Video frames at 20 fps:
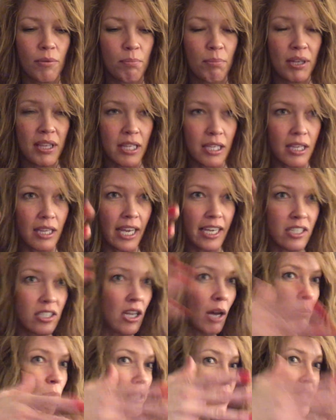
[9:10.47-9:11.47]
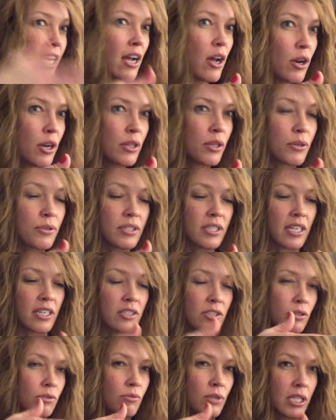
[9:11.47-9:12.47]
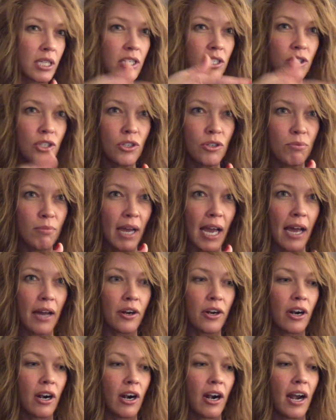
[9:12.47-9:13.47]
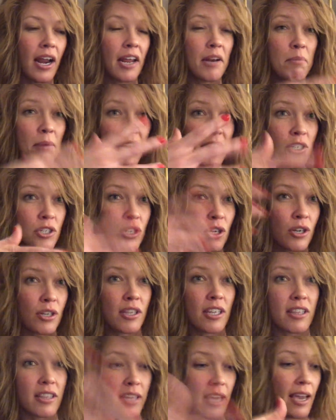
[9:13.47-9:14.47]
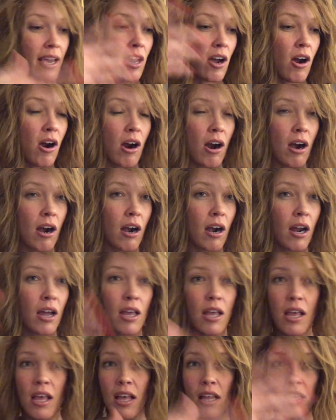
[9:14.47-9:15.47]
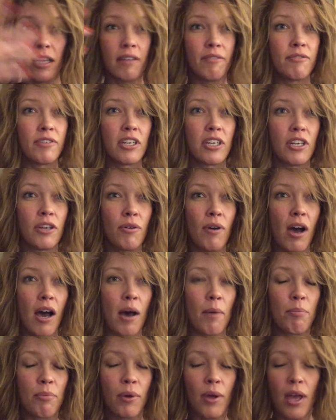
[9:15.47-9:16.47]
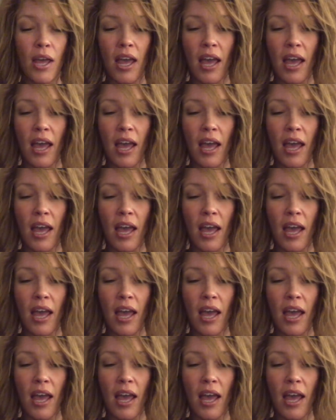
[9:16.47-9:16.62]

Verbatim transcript: But then like double down on those things that really do matter and make sure that they are lifting you up